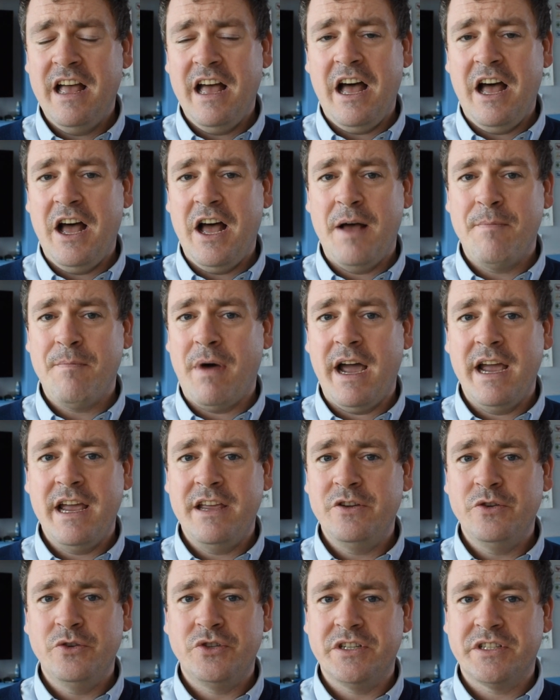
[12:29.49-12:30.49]
I
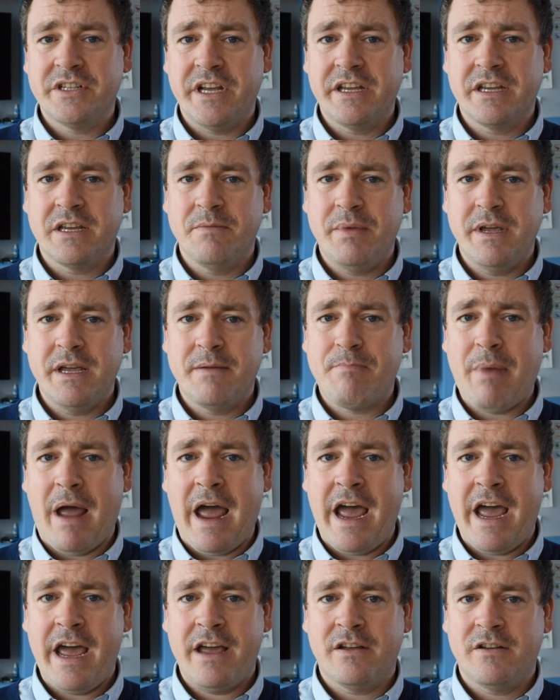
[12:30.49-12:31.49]
usually take a big
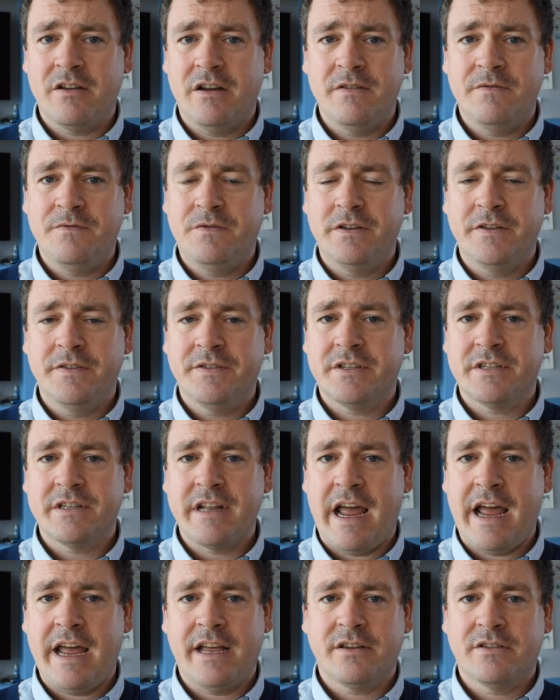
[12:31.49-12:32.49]
bag full of
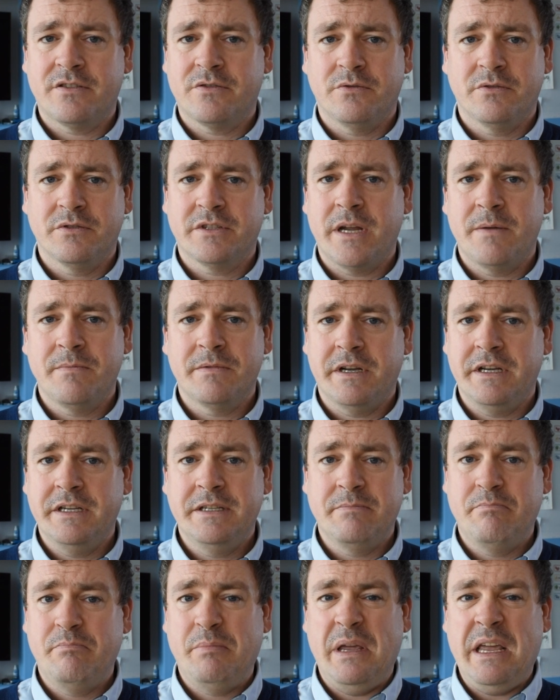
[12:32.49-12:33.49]
snacks or
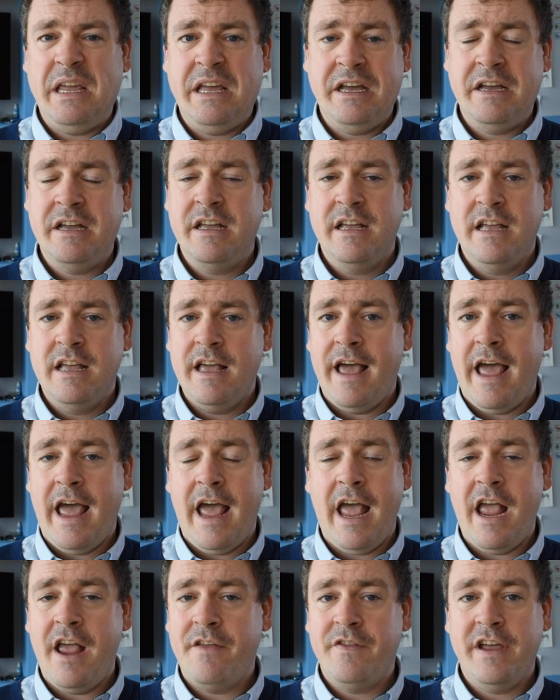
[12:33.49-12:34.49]
sometimes beer,
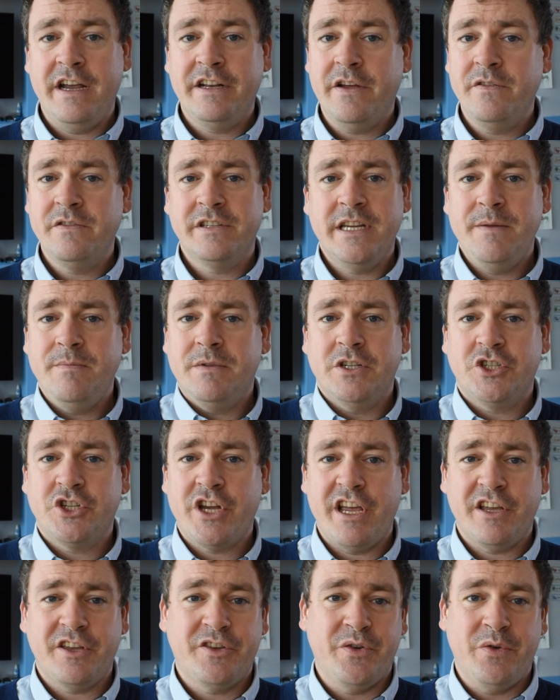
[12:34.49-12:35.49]
and they don't seem to
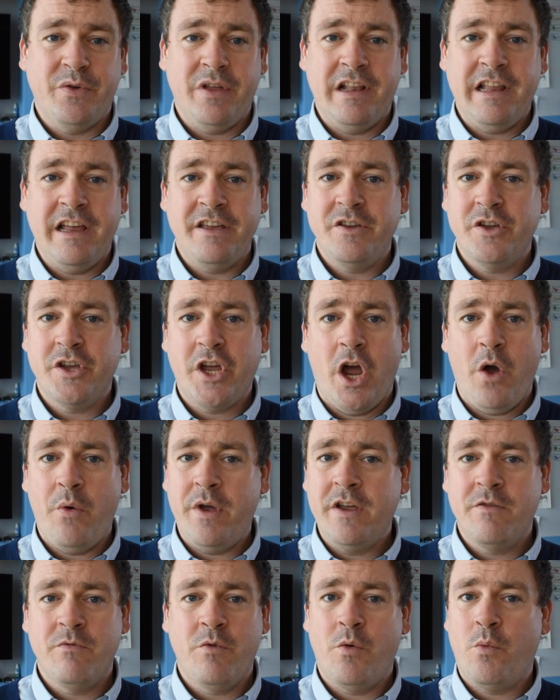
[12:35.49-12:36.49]
check you. They let you go
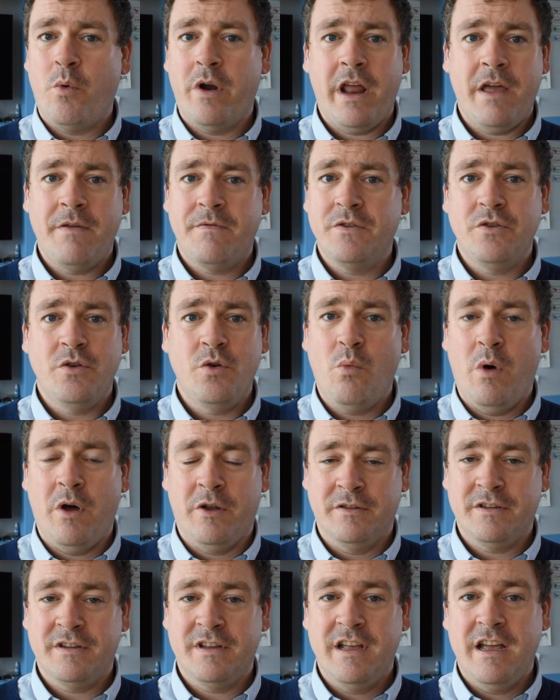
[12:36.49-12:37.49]
in with whatever you
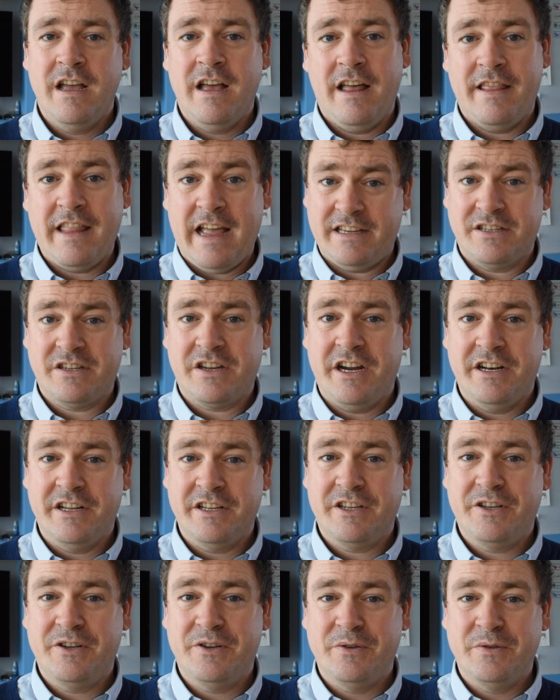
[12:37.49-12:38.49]
want. That's kind
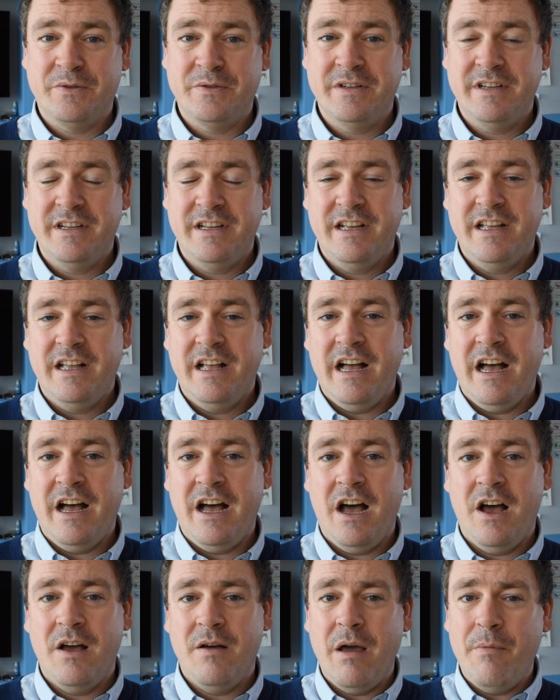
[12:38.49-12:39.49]
of cool.
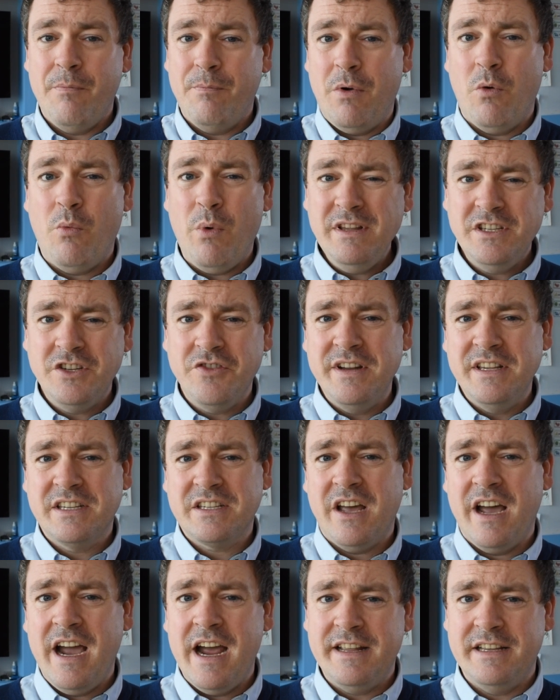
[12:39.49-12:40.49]
But once you're
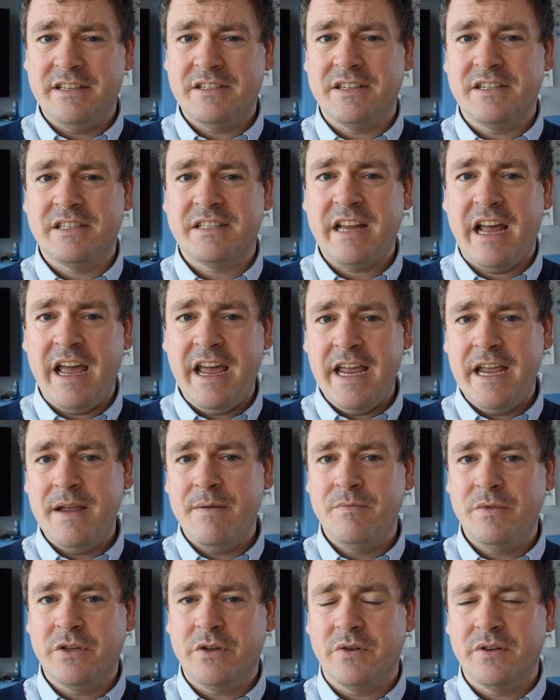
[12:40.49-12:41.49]
inside, it's the
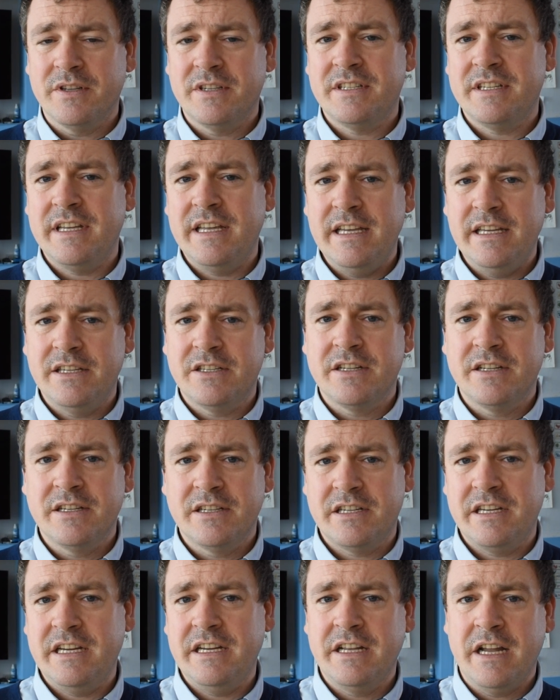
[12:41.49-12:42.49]
same. You've got the seats and the
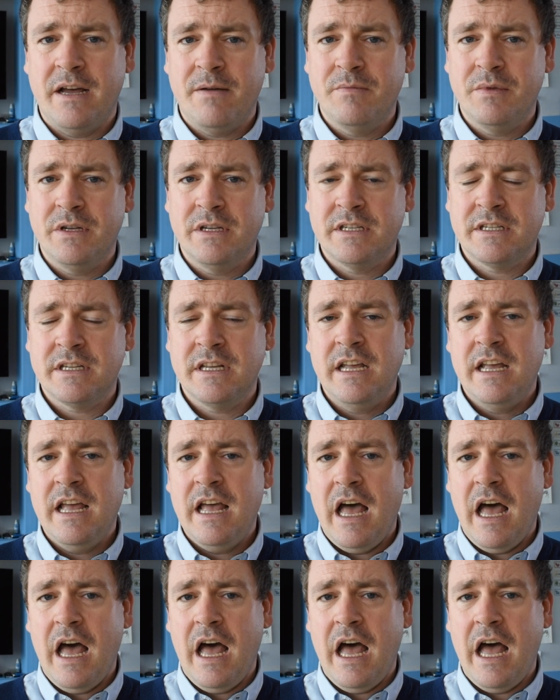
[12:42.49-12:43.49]
seat numbers.
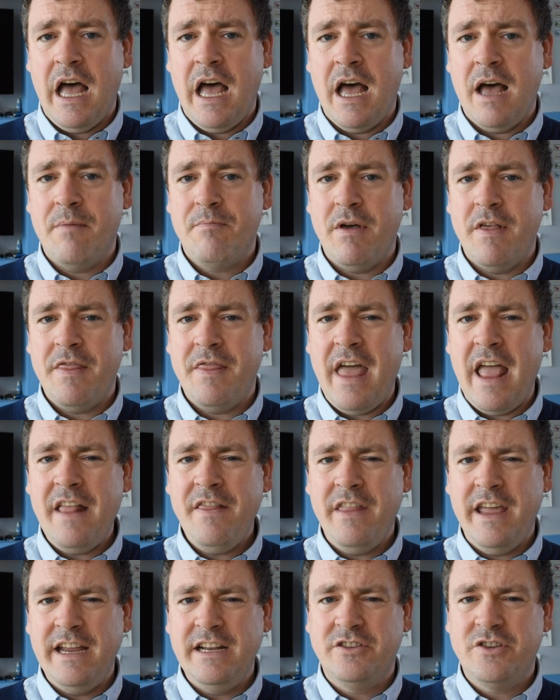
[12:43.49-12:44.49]
But
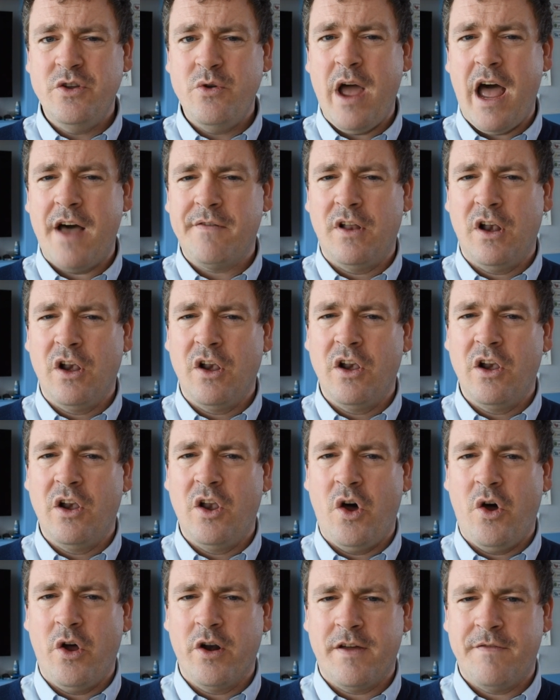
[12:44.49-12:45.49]
then they do have a
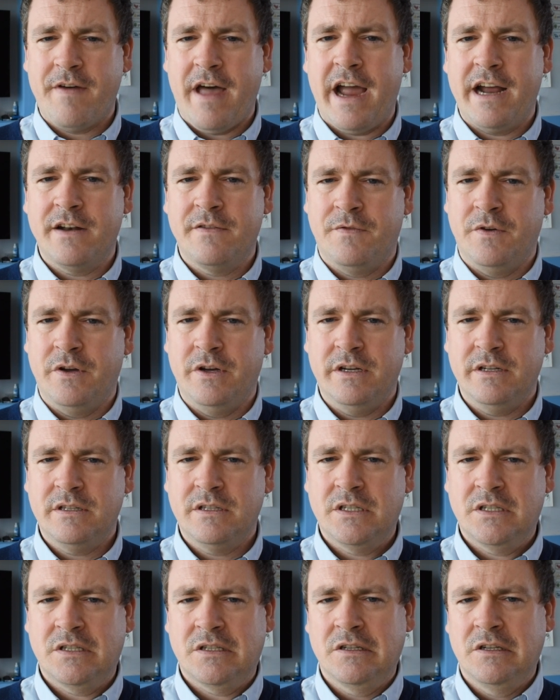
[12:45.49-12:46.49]
lot of
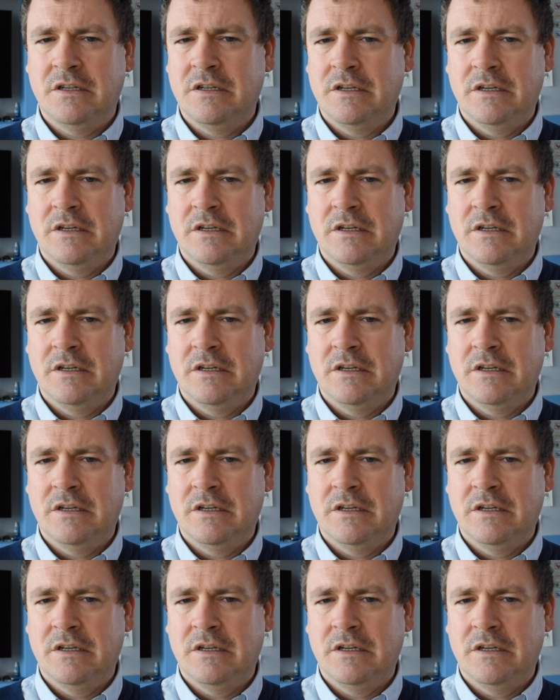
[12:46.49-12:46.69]
adverts.